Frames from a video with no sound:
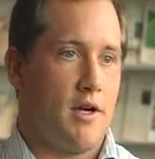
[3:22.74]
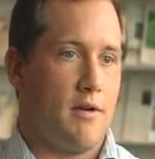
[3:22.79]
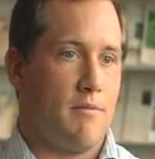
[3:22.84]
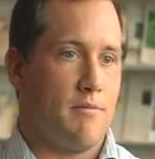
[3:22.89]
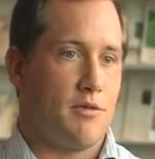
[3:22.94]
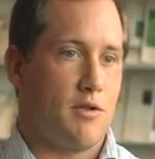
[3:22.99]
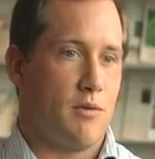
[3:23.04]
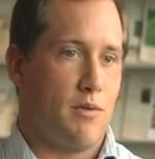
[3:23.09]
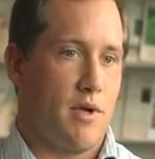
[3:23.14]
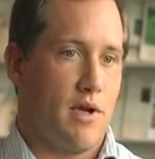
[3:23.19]

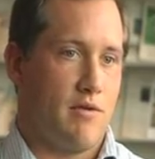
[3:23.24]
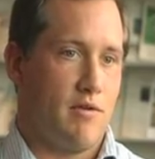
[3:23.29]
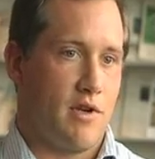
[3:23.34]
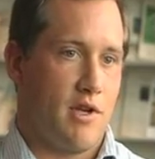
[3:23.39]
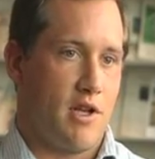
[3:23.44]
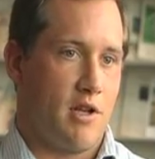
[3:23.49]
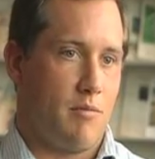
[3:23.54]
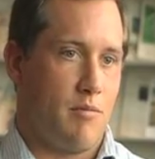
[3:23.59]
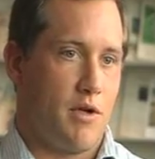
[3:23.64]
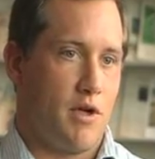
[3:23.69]
so we haven't
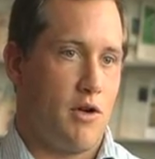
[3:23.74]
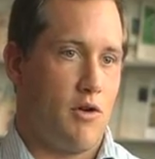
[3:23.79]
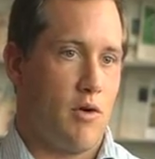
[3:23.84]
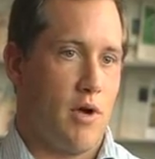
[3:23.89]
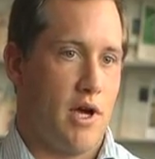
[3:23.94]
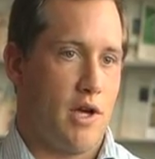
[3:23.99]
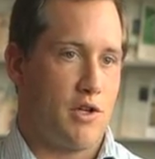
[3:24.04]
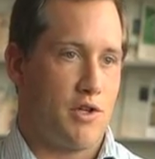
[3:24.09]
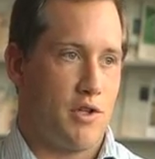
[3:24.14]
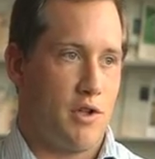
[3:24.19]
had a big
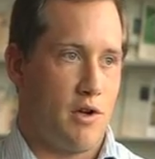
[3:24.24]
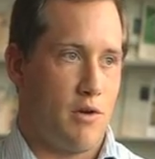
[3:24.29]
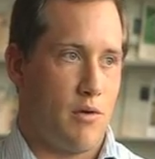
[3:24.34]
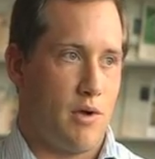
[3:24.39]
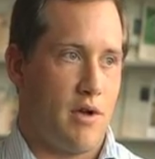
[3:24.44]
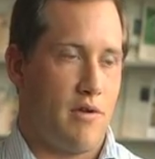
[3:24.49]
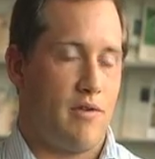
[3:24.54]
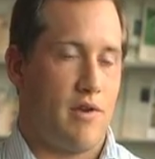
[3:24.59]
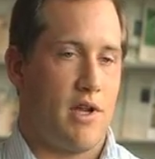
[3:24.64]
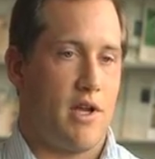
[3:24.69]
crash there.
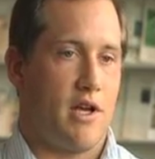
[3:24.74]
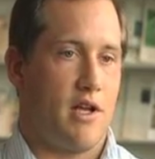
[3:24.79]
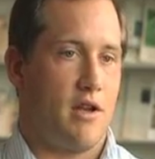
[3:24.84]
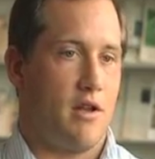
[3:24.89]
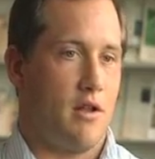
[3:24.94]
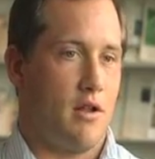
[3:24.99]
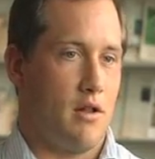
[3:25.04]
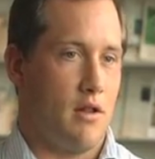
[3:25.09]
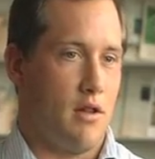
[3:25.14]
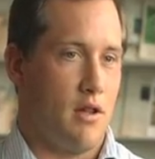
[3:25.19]
We haven't had
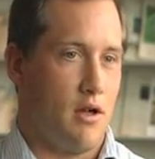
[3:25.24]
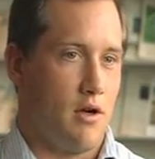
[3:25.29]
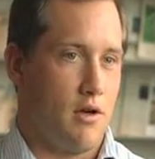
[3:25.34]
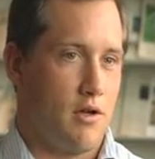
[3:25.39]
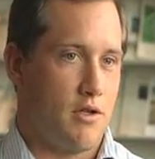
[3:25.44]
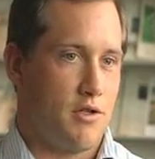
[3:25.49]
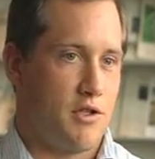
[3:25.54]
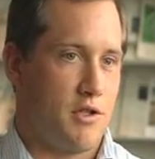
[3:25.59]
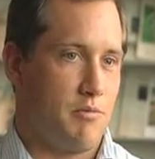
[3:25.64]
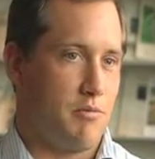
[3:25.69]
a
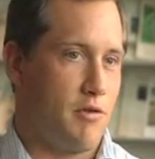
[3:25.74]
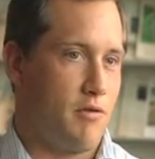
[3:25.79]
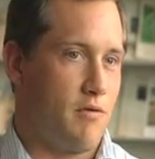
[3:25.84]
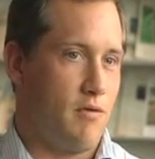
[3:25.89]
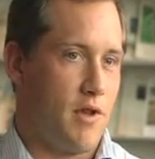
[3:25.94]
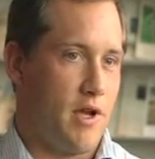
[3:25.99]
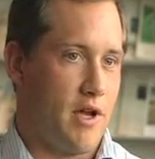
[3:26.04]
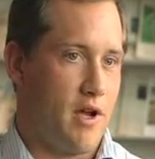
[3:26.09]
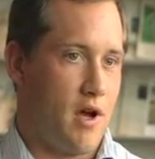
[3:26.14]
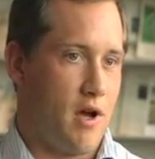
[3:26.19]
large number of
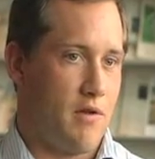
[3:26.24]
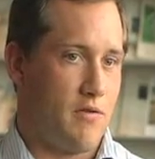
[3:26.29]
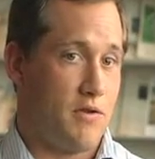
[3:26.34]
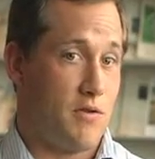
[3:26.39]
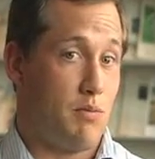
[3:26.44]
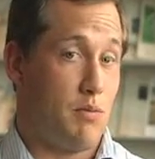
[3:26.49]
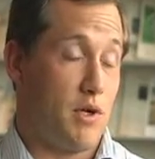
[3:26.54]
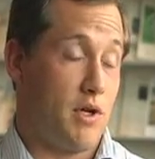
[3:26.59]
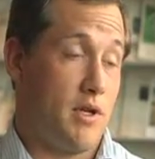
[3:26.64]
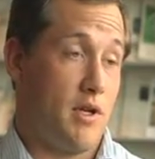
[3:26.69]

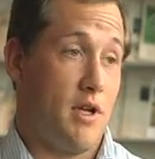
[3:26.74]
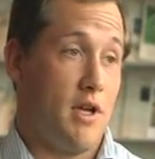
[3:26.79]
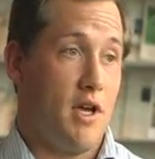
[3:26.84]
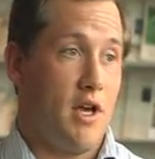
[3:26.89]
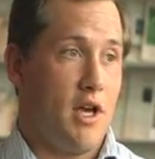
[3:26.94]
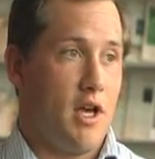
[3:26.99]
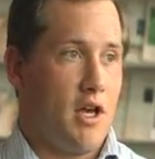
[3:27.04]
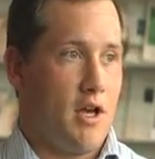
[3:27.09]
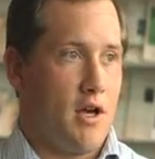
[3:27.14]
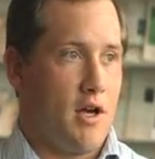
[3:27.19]
layoffs, but
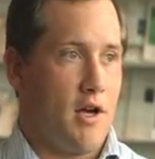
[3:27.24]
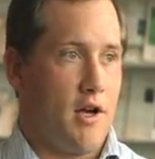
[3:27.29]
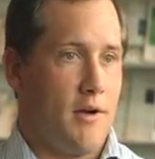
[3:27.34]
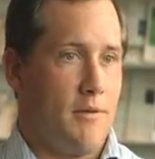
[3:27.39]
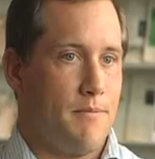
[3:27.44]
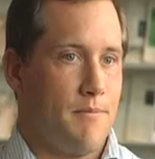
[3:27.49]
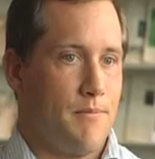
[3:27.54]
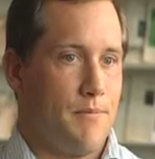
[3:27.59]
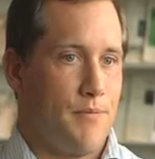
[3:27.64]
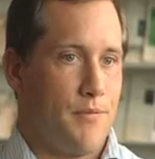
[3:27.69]

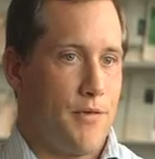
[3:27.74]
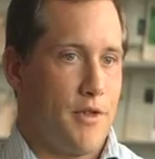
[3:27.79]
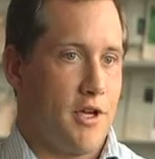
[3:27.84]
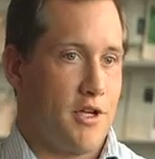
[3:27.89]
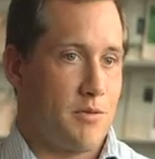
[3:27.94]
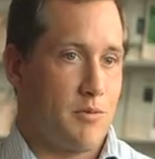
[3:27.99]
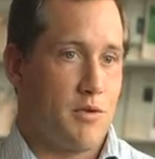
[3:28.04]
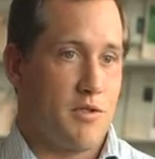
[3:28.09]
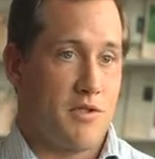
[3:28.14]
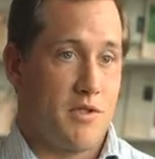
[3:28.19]
the
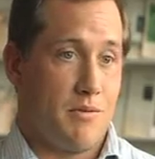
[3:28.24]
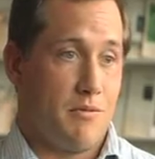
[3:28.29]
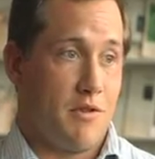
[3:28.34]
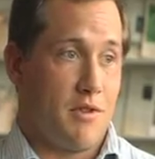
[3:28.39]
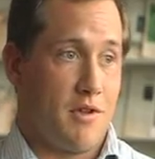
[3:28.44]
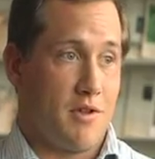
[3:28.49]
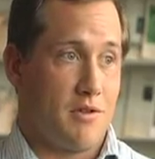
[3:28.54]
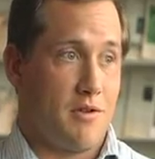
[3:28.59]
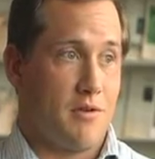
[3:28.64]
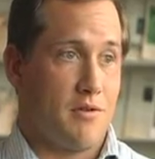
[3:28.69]
experts seem to
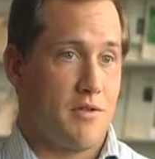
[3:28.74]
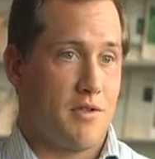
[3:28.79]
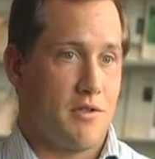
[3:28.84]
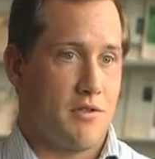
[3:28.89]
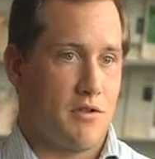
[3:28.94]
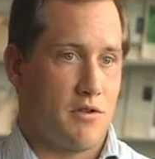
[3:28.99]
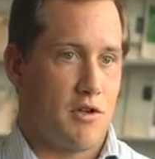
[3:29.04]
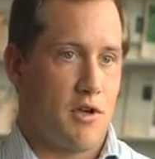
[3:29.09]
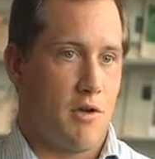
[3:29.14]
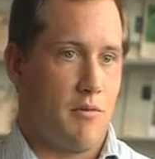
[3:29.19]
think those
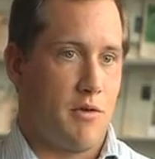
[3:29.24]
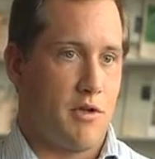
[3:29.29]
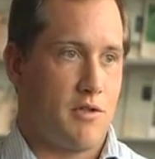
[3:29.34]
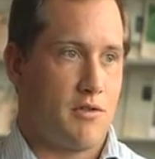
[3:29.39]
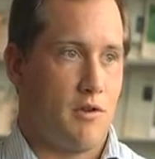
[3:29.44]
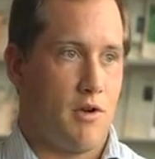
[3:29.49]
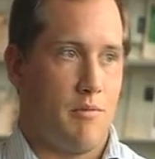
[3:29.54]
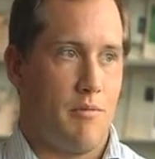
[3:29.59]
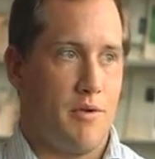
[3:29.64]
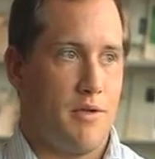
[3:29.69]
things are coming.
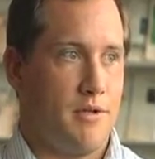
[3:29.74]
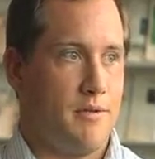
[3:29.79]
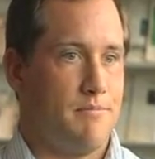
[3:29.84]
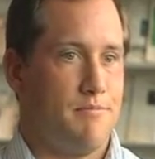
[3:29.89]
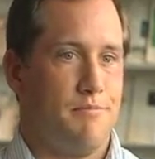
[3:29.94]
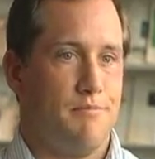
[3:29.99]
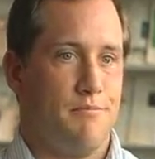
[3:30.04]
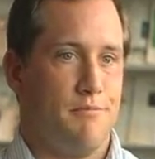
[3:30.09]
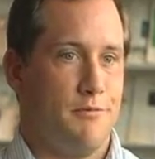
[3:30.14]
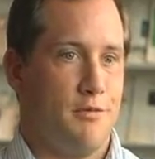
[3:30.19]
So I'll be
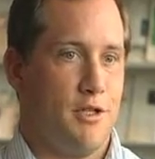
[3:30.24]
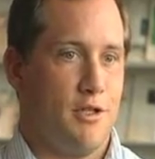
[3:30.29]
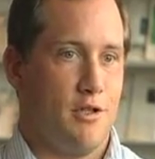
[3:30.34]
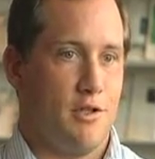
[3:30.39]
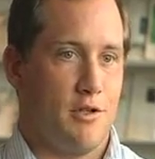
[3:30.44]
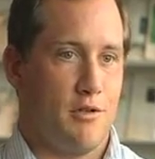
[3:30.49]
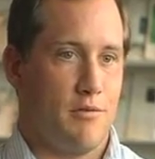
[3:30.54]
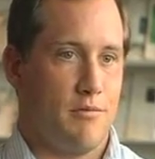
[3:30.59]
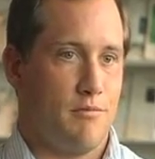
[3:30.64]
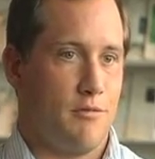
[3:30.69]

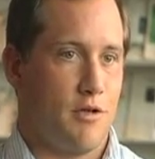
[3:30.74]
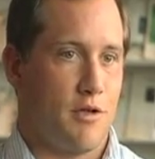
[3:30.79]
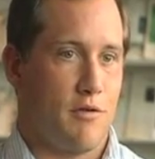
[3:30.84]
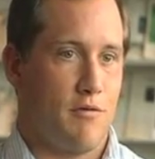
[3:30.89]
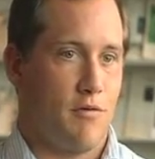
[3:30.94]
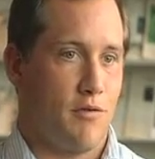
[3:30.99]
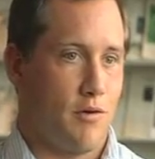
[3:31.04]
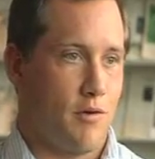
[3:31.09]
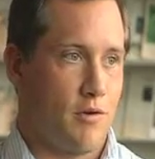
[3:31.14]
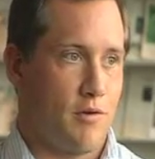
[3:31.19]

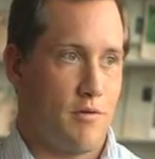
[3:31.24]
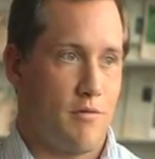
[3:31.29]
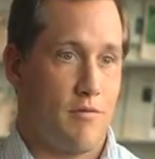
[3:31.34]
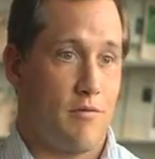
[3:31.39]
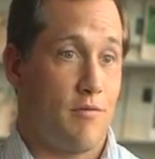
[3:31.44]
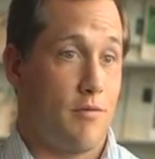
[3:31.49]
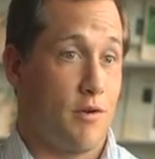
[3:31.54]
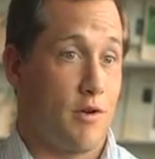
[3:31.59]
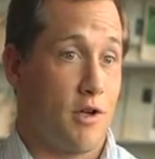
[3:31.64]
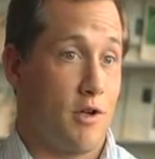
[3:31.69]
looking for
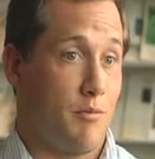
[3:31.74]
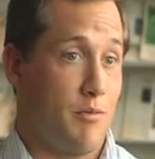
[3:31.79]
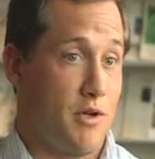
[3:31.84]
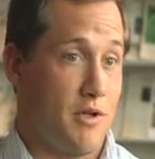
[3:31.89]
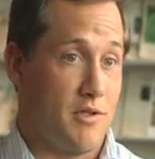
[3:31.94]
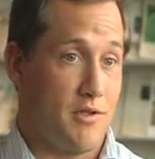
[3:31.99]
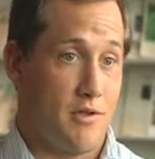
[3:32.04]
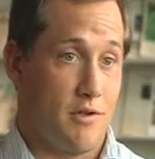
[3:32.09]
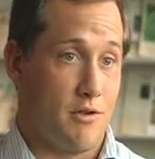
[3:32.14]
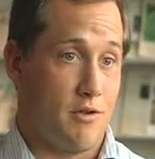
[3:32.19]

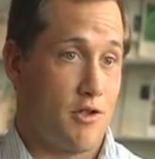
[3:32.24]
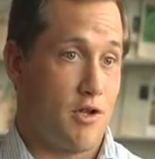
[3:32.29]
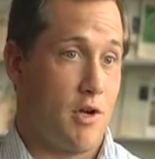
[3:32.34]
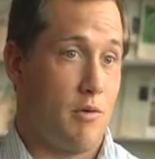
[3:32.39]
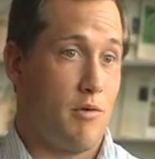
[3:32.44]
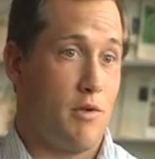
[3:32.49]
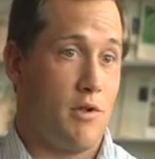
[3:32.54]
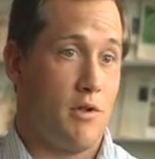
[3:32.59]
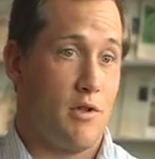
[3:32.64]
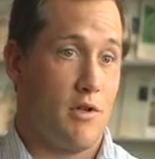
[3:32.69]
companies that are in
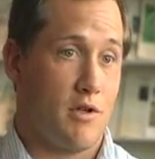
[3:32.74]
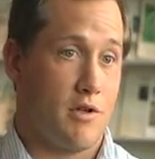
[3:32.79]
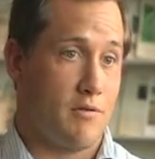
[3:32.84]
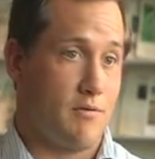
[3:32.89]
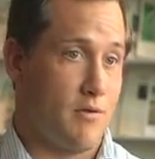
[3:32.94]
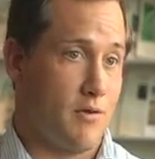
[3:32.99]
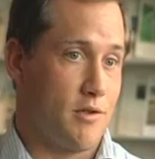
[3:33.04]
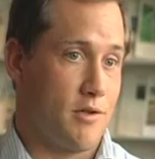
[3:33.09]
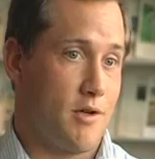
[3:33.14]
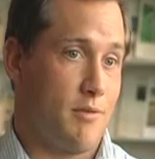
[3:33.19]
trouble,
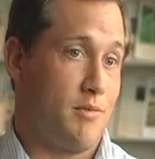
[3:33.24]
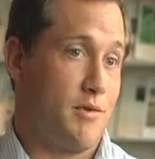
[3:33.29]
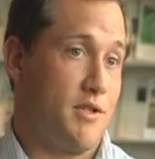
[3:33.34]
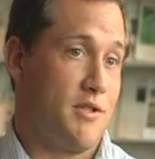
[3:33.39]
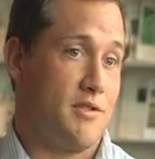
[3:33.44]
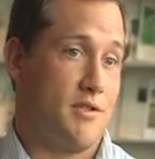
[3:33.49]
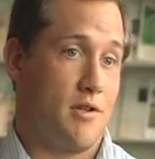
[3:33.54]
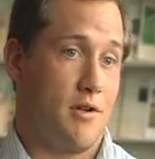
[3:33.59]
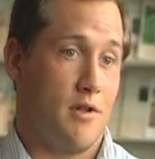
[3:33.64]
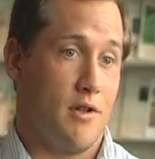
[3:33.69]
looking for
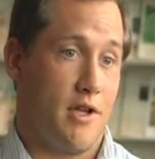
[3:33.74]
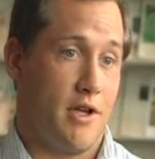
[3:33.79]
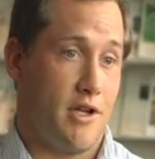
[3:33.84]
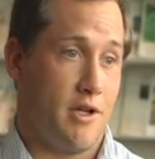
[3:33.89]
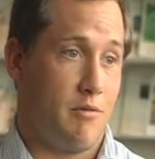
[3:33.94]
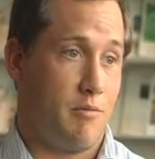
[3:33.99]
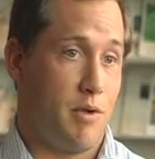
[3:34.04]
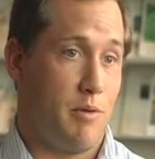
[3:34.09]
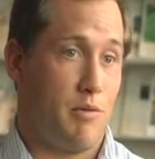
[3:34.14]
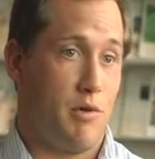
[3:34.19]
companies that are
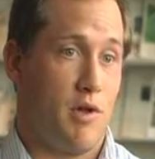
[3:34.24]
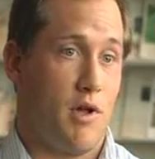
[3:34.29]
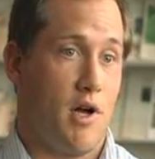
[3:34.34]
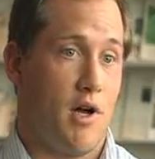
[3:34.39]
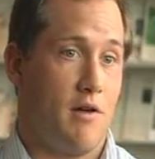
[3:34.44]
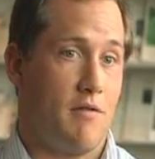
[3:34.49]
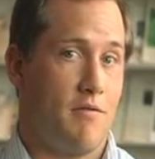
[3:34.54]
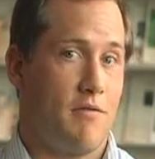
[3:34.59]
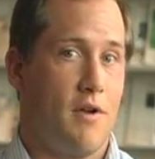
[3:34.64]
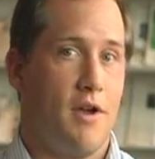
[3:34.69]
laying people
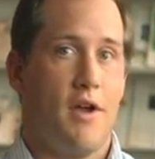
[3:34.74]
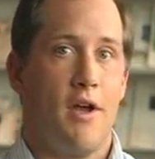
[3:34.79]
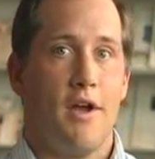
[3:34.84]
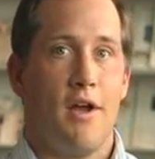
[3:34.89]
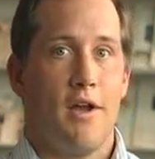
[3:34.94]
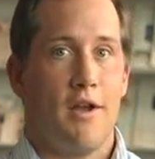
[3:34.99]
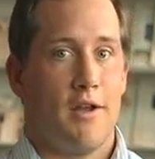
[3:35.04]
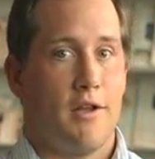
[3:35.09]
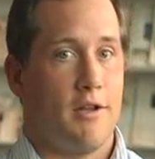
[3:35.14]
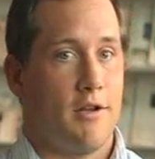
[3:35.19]
off.
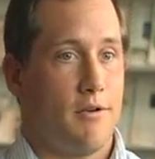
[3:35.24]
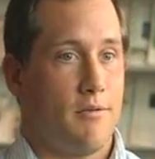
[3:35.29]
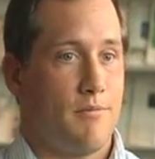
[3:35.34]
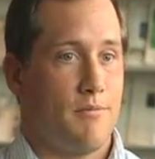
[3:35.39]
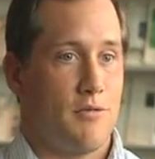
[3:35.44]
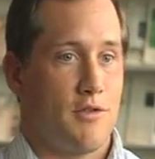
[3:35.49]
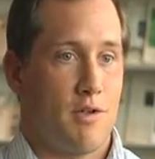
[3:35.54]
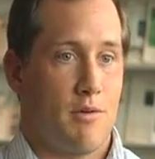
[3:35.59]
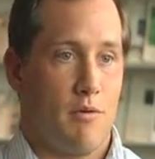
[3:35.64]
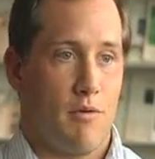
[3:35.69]

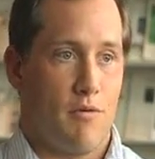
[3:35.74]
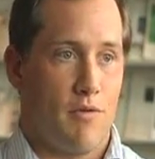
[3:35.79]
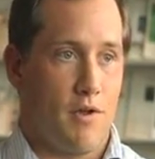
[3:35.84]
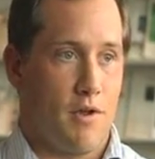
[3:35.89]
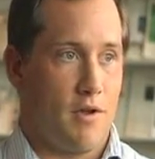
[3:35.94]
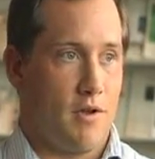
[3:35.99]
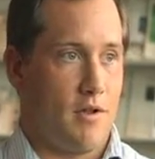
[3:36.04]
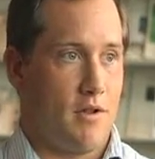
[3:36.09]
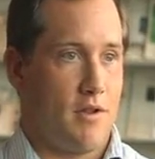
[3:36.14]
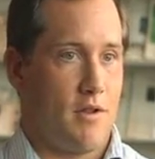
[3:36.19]
Some of
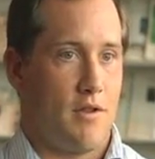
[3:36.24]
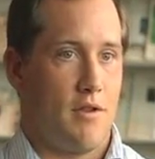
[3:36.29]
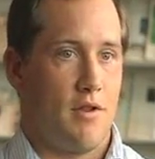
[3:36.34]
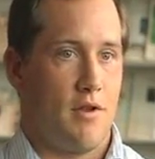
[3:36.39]
the